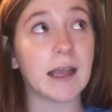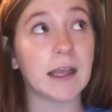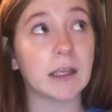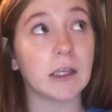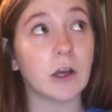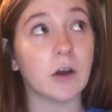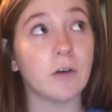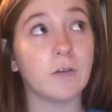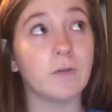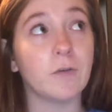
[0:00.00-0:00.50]
I
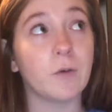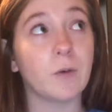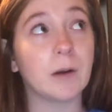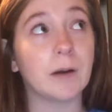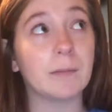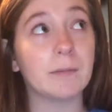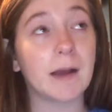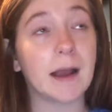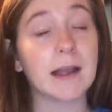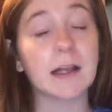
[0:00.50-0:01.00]
go
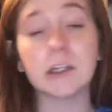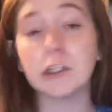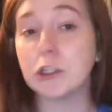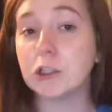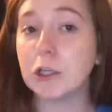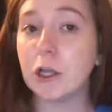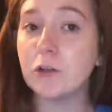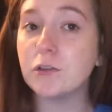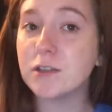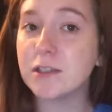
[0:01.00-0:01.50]
for my
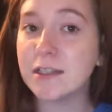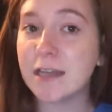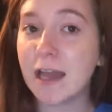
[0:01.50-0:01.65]
glucose